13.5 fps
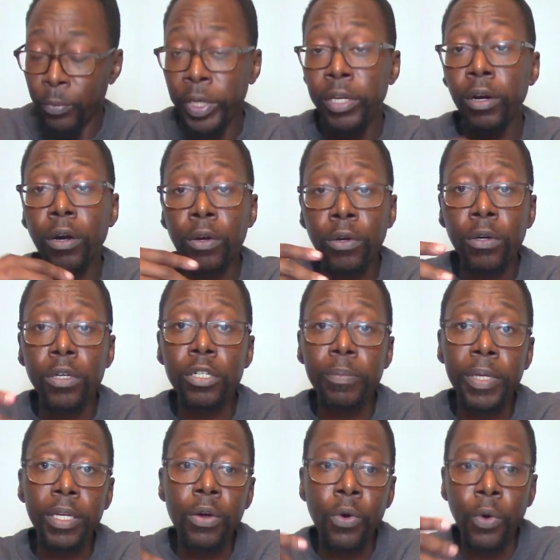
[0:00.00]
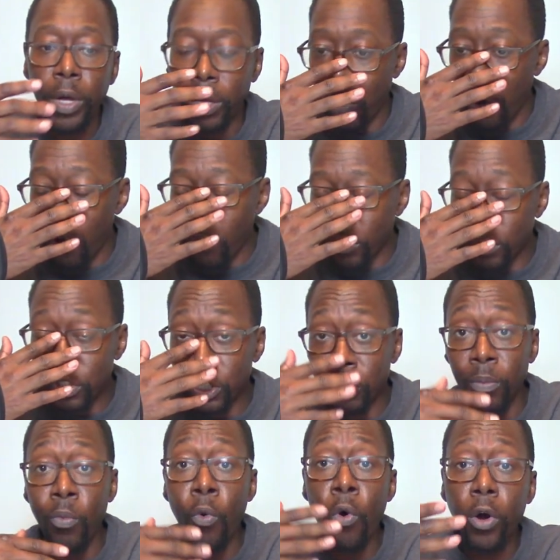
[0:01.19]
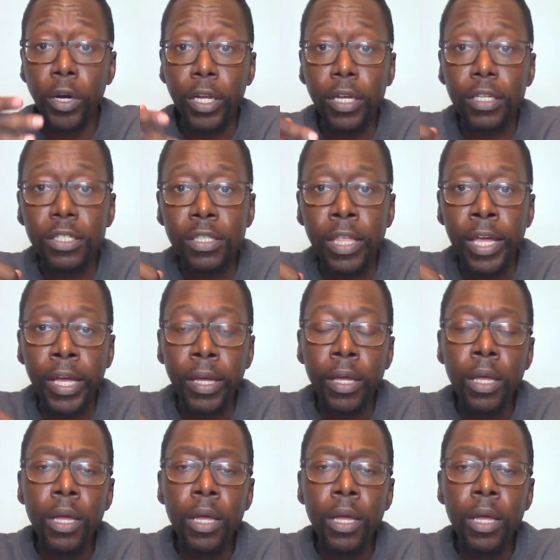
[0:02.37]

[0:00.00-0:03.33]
we are going to be going over some warnings that